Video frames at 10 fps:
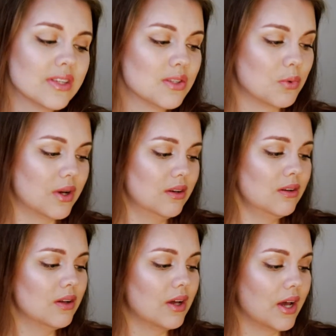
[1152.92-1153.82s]
this
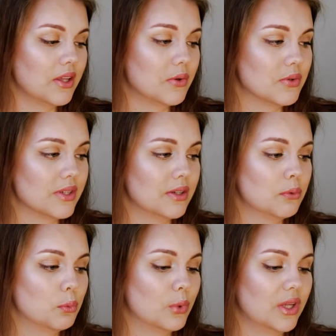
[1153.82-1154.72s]
one, I use
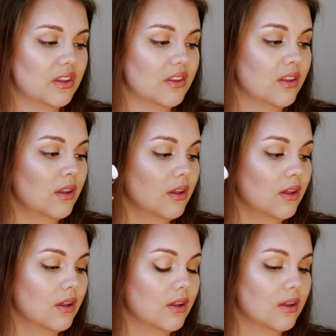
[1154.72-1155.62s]
it
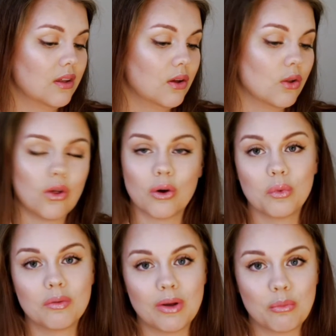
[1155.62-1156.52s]
along
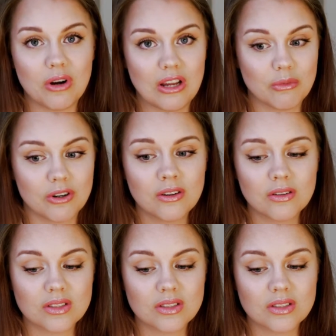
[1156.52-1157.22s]
with my primer.